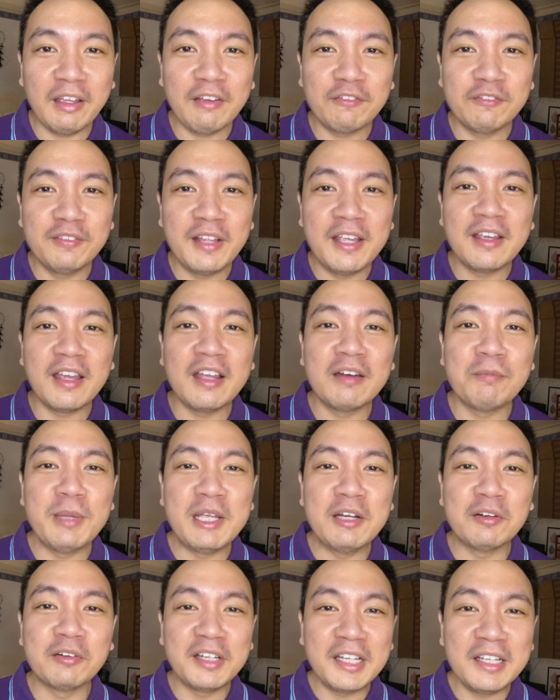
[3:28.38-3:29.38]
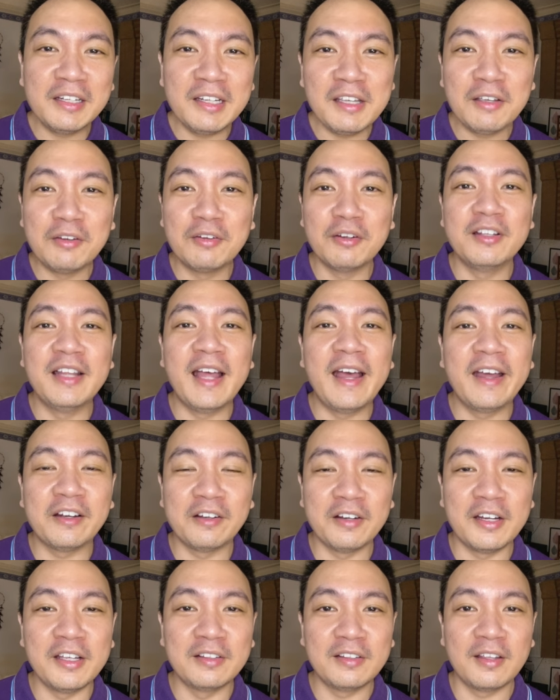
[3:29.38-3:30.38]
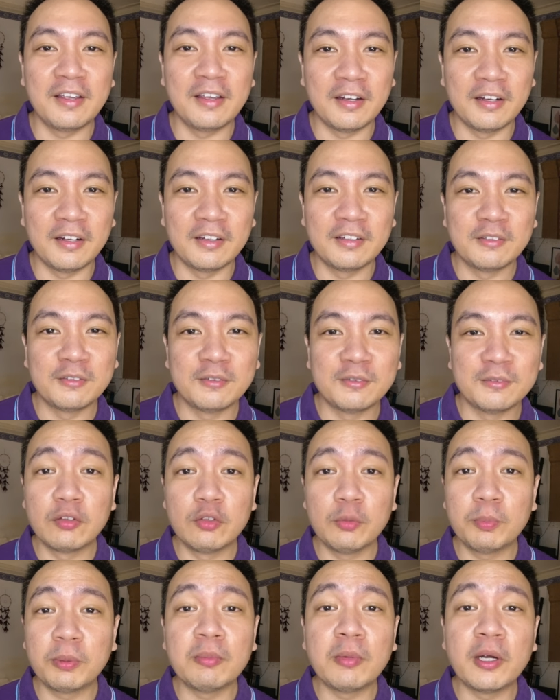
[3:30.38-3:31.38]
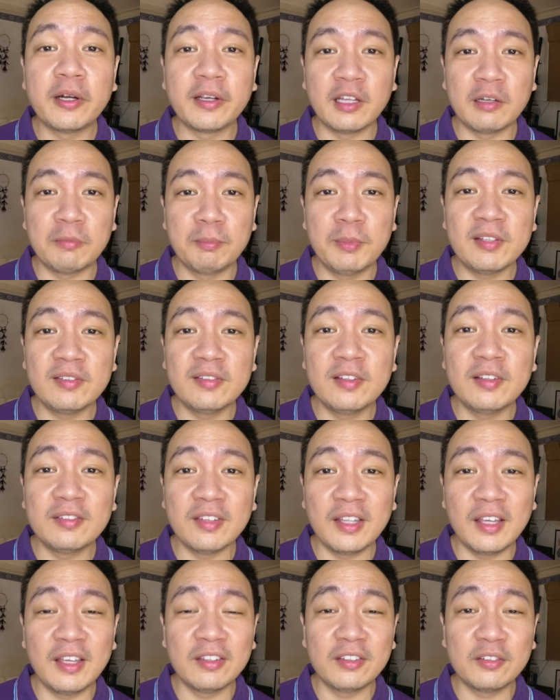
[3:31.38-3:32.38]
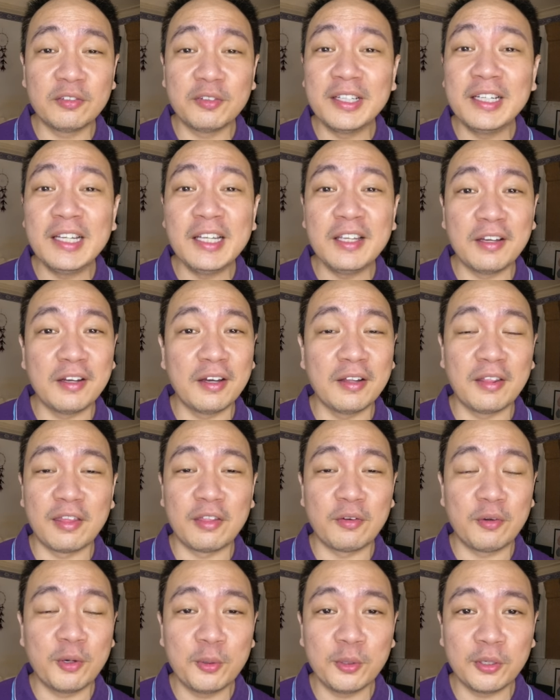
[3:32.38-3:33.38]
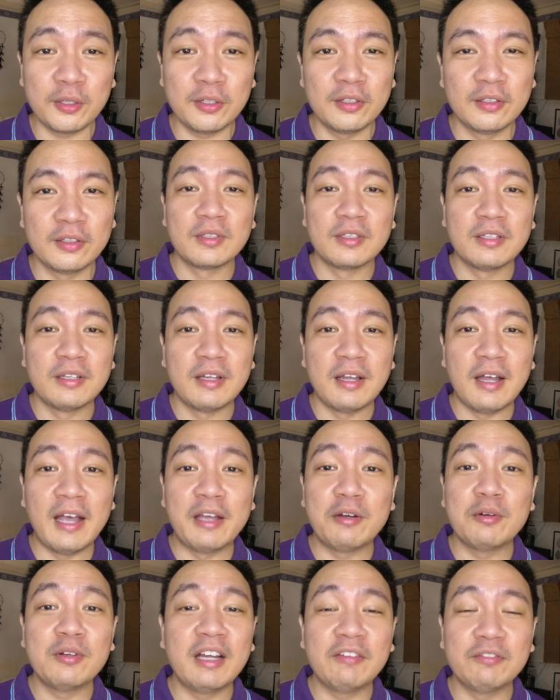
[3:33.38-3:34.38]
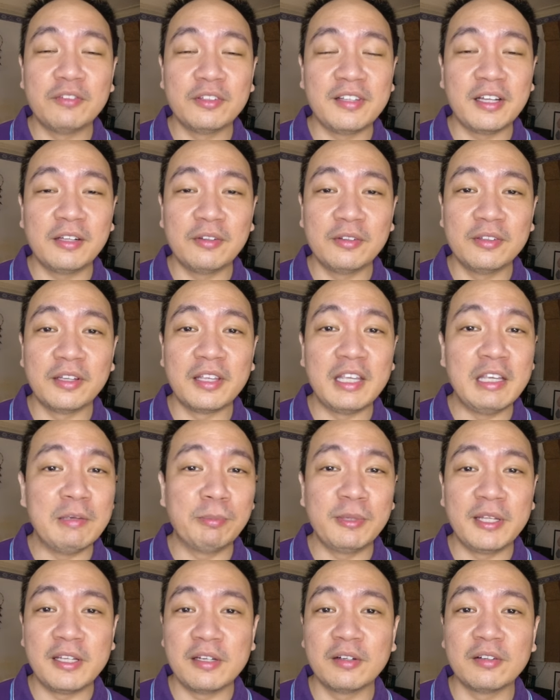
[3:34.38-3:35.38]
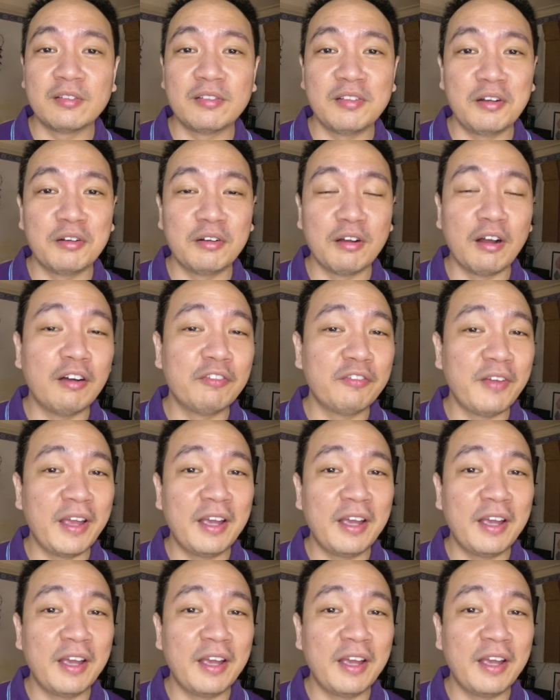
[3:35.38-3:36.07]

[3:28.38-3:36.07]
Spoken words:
if they can be really good at retail. The supermarket business is really cutthroat. I don't have to tell you the key players here of